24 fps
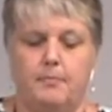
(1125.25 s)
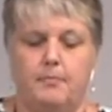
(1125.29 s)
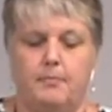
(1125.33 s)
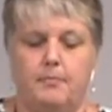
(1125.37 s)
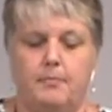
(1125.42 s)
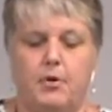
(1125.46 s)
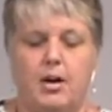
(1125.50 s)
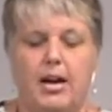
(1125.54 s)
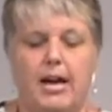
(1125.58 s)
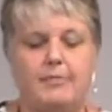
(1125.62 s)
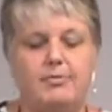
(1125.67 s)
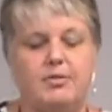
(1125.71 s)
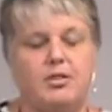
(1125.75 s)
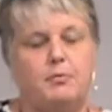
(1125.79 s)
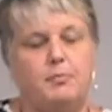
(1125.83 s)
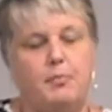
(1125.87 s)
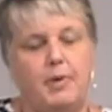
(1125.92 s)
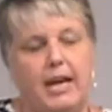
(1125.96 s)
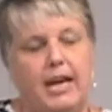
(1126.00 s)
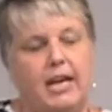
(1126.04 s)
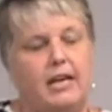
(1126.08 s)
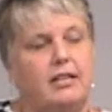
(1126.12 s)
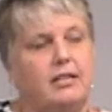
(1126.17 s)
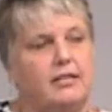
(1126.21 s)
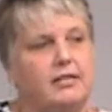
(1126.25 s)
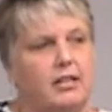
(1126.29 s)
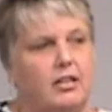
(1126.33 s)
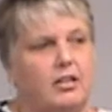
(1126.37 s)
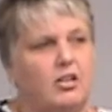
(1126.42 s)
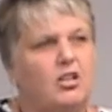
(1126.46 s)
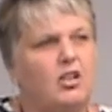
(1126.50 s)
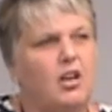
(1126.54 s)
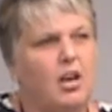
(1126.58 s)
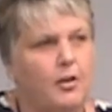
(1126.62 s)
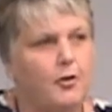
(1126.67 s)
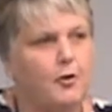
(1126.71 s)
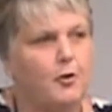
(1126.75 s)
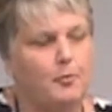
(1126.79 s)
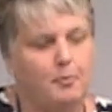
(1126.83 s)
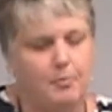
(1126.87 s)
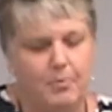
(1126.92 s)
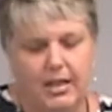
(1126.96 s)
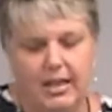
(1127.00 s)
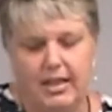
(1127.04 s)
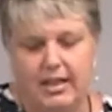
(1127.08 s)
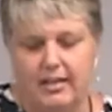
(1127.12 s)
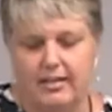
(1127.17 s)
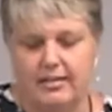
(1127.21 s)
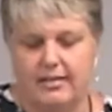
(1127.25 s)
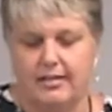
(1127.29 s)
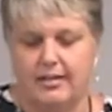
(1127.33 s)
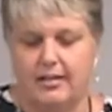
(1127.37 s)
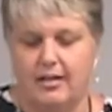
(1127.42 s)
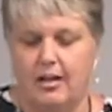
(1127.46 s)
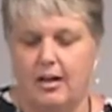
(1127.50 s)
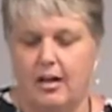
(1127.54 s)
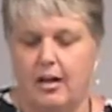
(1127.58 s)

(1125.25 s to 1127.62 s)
Perhaps the pain is another piece